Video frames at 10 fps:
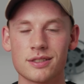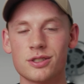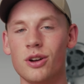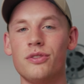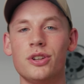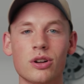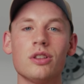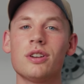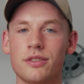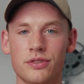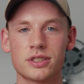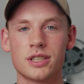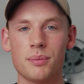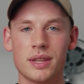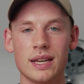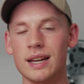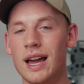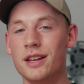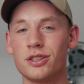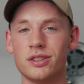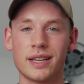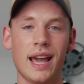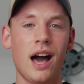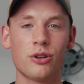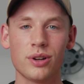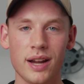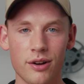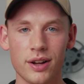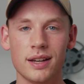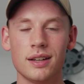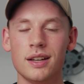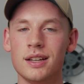So if you're looking for something and you're in the Calgary area,